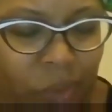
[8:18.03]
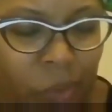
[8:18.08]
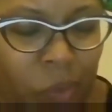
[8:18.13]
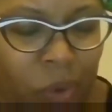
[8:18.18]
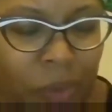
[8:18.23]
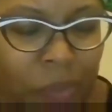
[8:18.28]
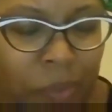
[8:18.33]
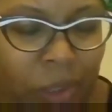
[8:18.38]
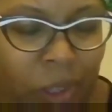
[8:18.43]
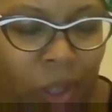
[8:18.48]
the
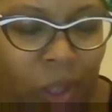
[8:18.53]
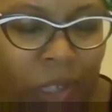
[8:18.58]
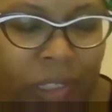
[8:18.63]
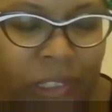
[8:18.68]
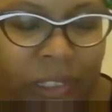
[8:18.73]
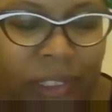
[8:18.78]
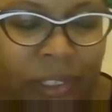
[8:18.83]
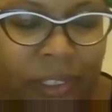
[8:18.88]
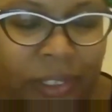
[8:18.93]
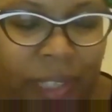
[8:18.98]
one
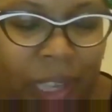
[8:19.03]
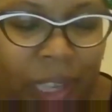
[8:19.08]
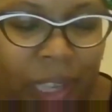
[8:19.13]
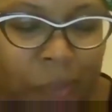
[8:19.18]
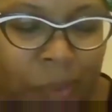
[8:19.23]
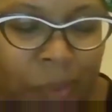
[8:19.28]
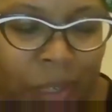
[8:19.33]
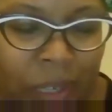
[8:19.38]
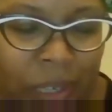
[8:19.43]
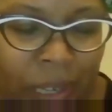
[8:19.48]
belonging to
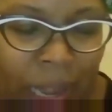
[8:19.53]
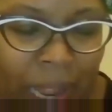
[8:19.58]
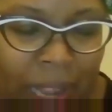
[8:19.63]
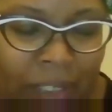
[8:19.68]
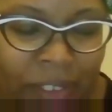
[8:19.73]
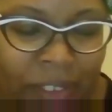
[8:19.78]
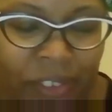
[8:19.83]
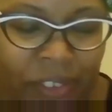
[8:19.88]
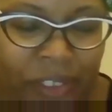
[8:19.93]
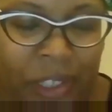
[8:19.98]
Simon, and
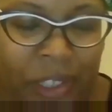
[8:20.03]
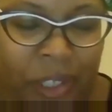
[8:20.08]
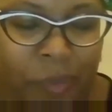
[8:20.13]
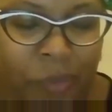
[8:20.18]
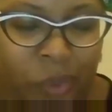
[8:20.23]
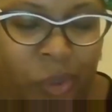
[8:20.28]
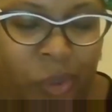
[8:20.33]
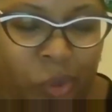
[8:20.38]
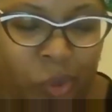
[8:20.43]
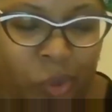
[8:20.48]
asked
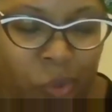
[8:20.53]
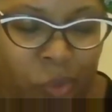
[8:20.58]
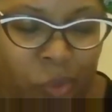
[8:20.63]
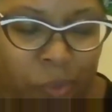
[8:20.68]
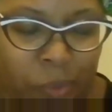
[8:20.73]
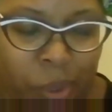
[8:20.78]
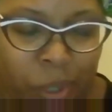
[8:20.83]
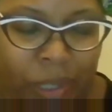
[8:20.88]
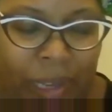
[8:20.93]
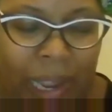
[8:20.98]
him to
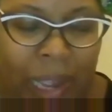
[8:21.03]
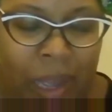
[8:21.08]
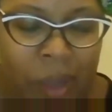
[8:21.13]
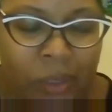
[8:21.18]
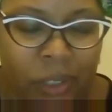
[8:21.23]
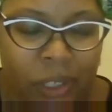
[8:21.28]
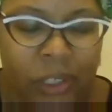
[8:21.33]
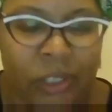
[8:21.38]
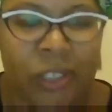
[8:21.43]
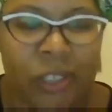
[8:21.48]
put
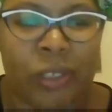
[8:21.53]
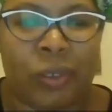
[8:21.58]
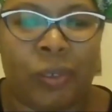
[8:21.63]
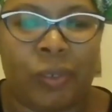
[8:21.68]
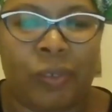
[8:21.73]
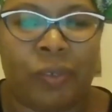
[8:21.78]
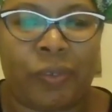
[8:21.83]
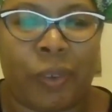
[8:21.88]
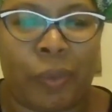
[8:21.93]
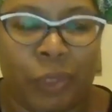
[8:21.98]
out a
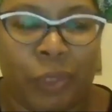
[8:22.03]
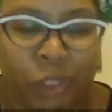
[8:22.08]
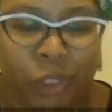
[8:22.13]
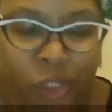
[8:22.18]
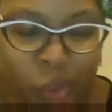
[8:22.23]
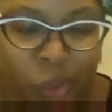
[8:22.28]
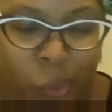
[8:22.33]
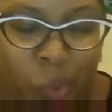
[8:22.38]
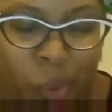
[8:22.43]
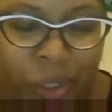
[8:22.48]
little from the
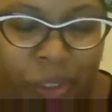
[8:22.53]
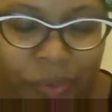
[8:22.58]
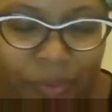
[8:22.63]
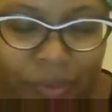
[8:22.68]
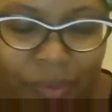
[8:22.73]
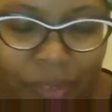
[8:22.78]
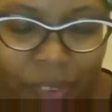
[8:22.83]
shore.